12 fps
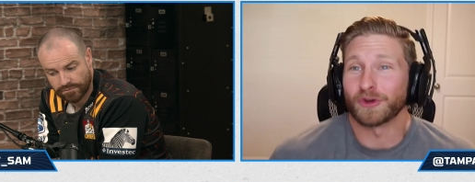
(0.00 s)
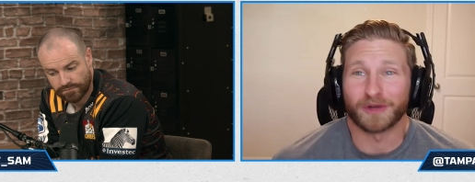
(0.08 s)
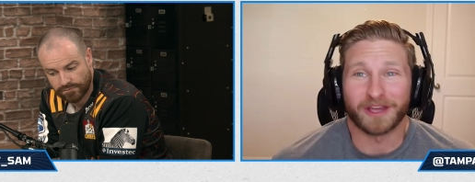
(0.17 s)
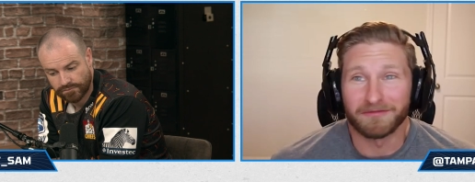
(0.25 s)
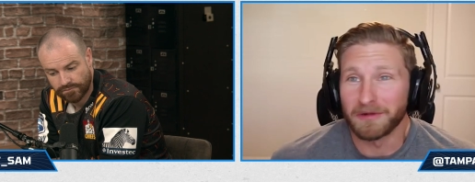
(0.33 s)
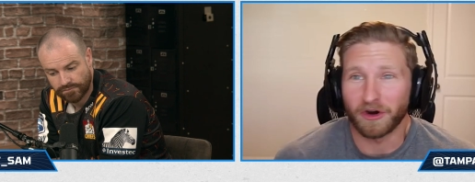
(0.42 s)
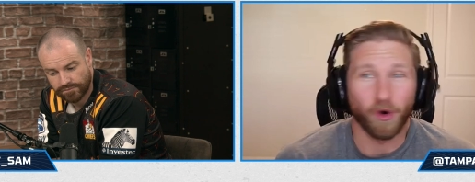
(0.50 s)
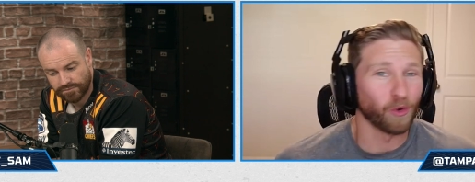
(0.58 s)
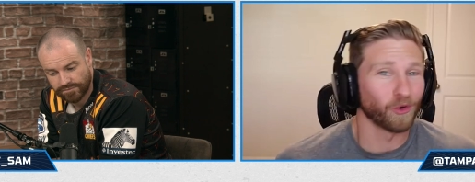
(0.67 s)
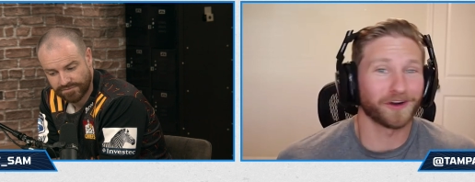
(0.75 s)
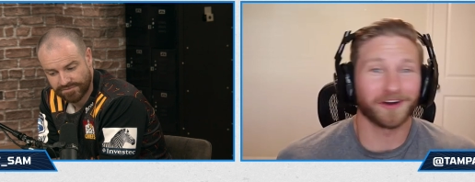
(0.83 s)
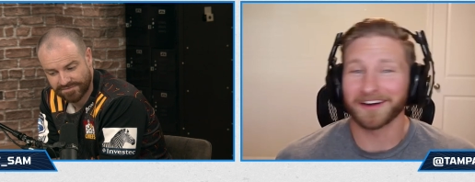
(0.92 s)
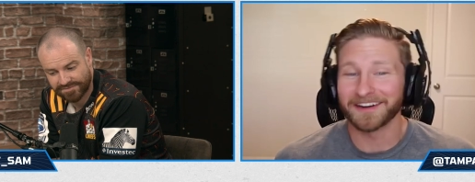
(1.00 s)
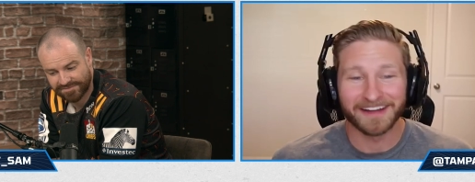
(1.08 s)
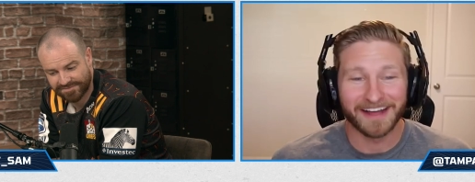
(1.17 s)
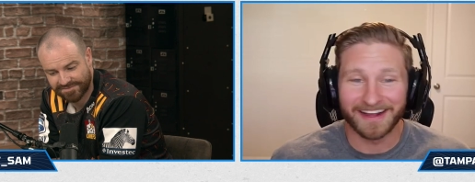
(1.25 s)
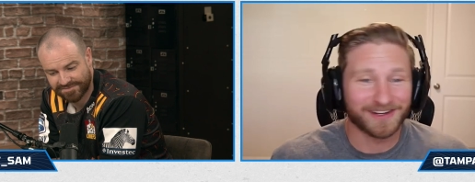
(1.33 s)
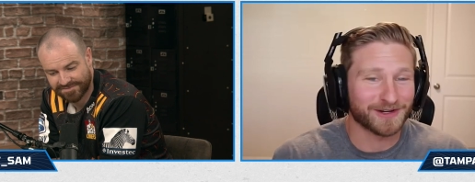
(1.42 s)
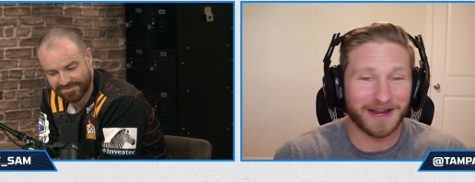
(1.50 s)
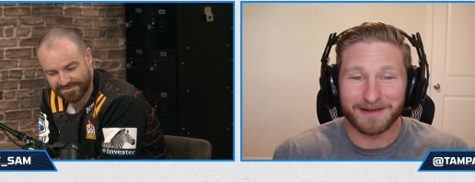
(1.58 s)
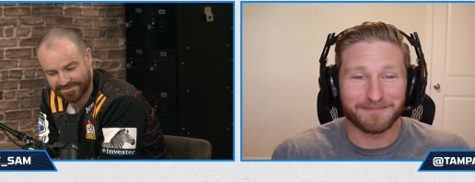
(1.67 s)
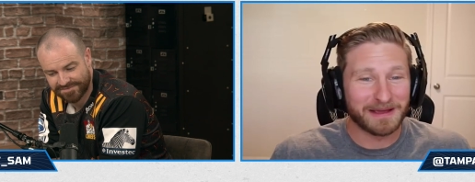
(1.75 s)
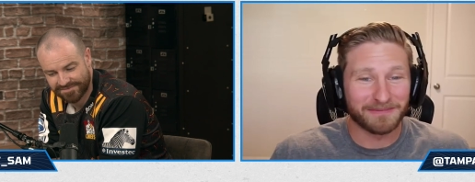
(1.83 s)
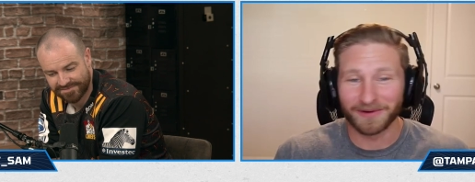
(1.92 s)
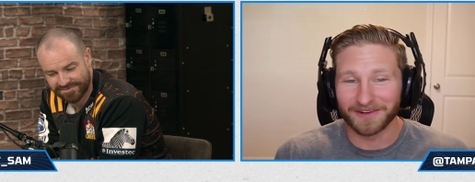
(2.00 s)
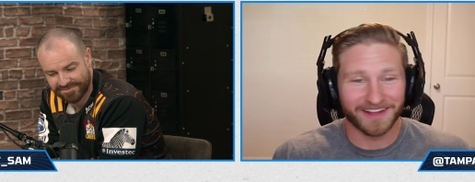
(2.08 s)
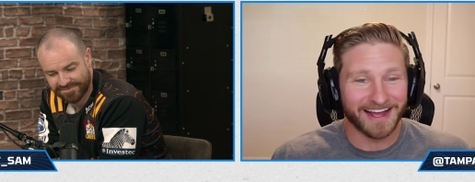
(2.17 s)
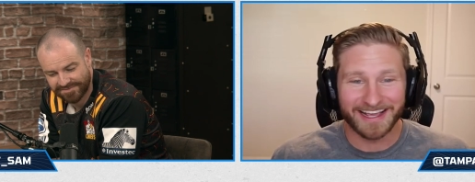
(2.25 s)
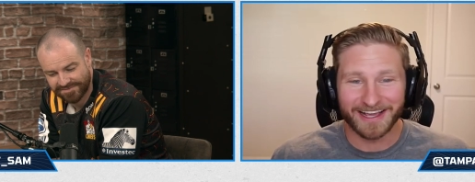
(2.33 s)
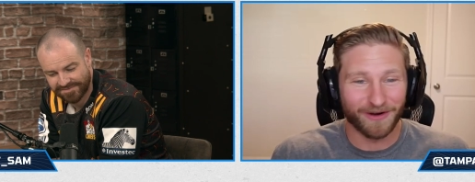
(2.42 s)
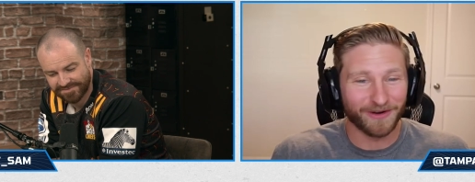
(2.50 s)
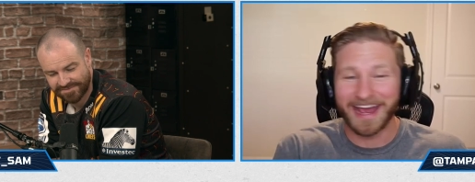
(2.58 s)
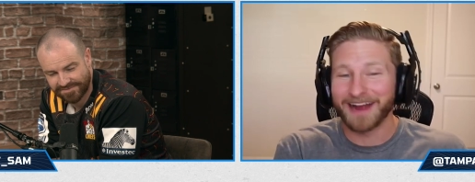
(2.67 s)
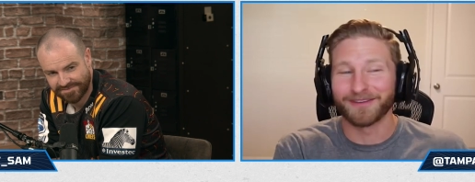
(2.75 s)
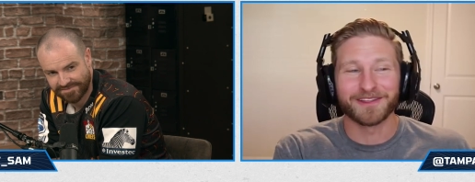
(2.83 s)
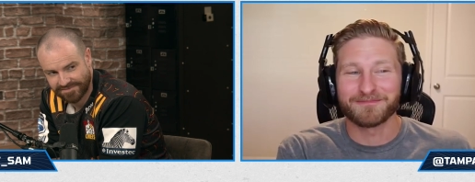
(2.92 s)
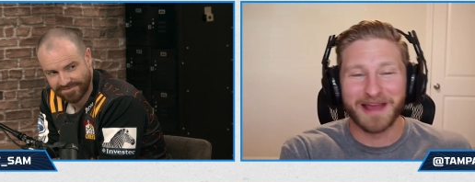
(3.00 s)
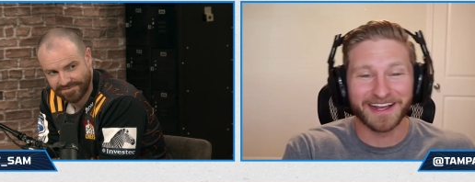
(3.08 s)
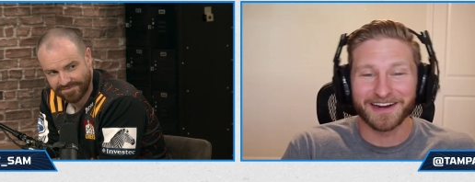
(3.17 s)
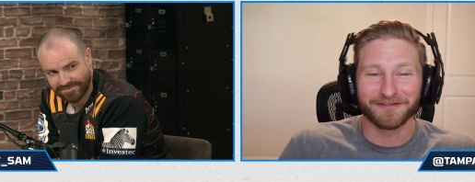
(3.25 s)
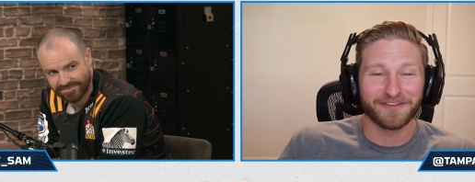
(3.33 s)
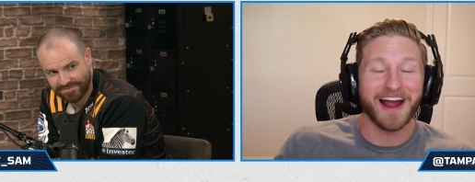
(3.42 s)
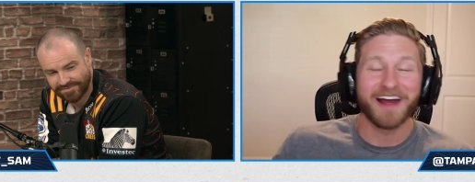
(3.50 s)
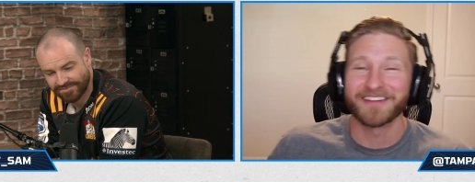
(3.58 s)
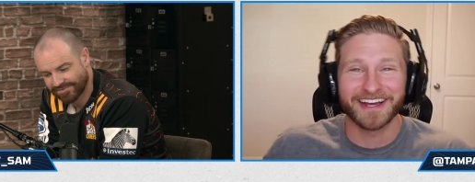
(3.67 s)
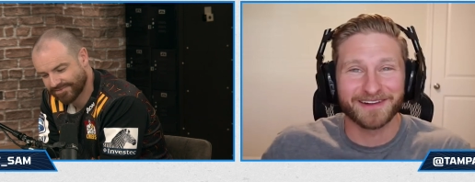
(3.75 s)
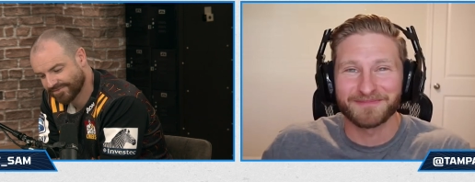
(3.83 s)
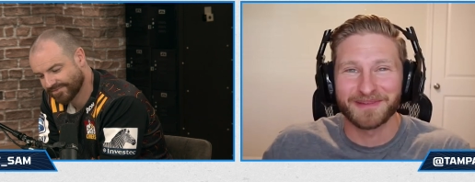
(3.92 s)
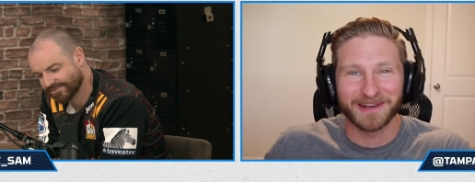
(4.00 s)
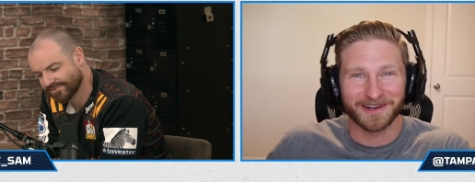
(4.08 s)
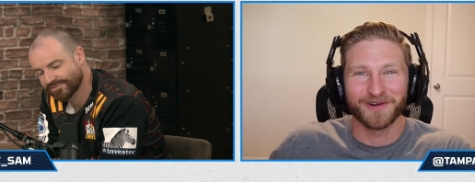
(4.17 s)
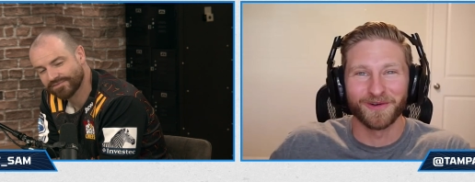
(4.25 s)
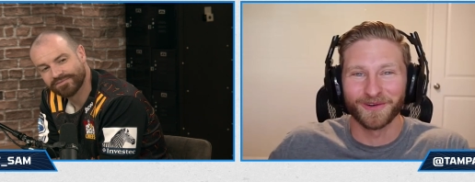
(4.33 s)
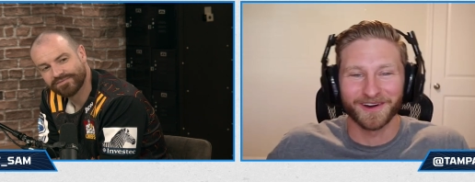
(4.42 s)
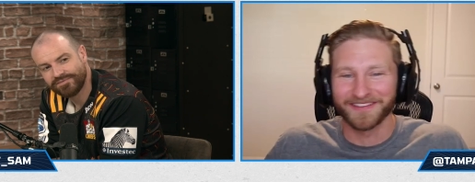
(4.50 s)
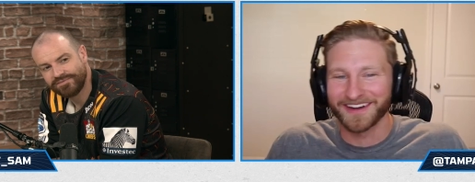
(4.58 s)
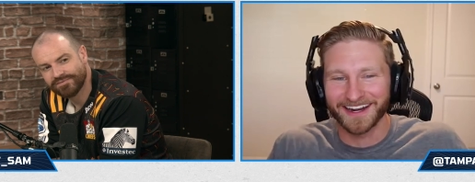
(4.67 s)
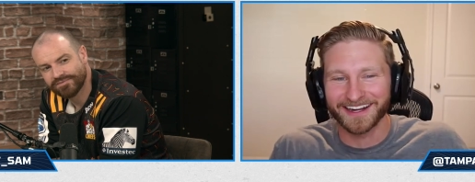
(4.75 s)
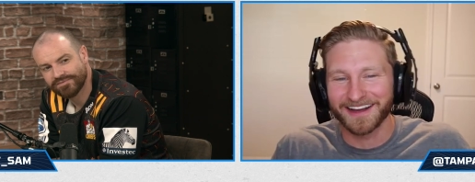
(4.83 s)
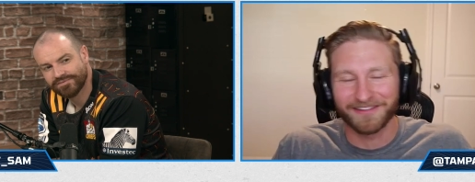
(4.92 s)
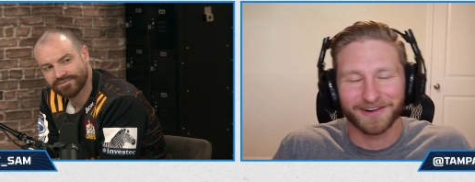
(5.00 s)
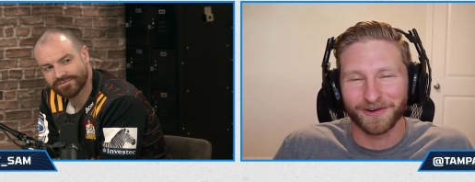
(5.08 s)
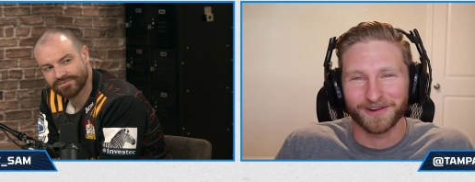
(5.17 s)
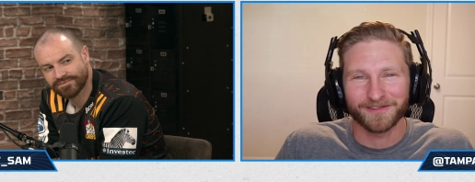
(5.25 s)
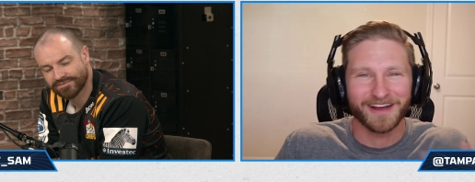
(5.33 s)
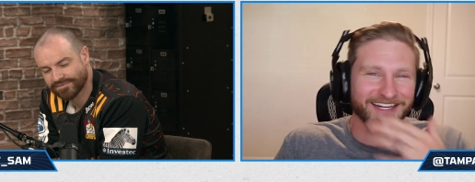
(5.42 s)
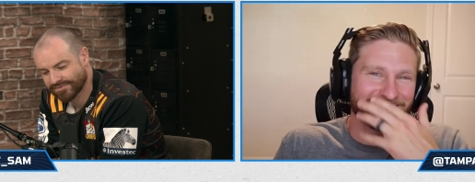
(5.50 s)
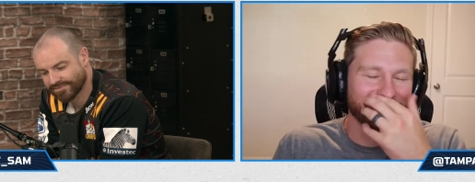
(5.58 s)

Speaker 1: to do? Give him a corner, and and people are like, okay, where they're picking at five, and you're going to pick in a corner, and they're not going to have a quarterback.